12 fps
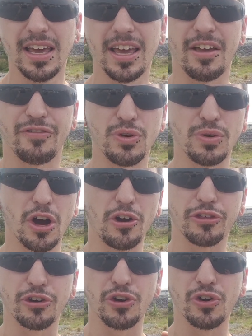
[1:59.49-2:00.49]
If you go
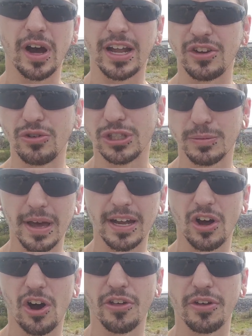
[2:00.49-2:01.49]
through and you spend
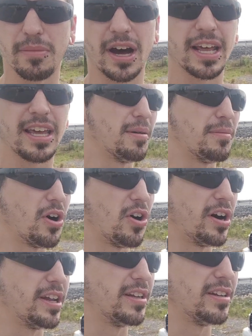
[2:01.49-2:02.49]
all the money
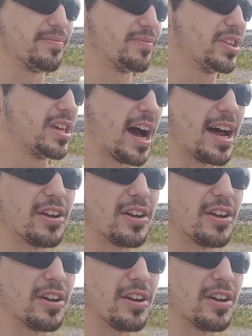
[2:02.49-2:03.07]
on, I